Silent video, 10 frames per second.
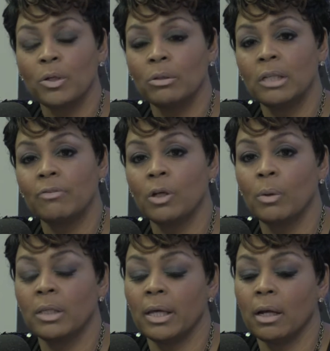You leave
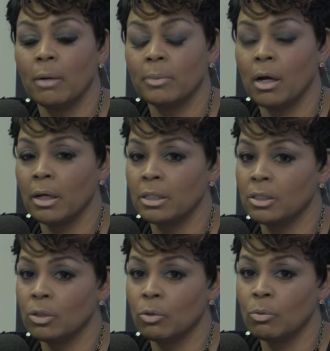knowing that God is
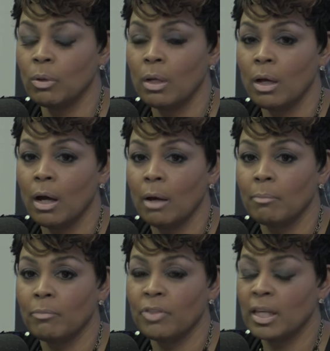still
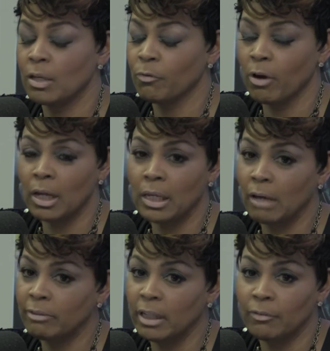thinking very
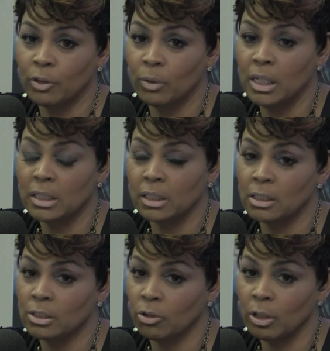lovely of you, and He's
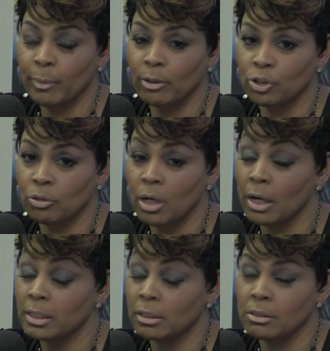concerned about you.
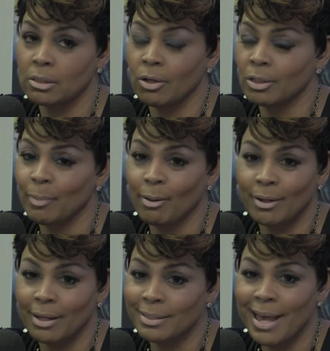God is concerned about
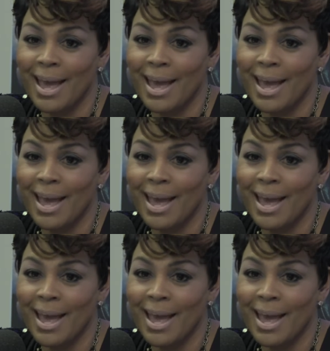us.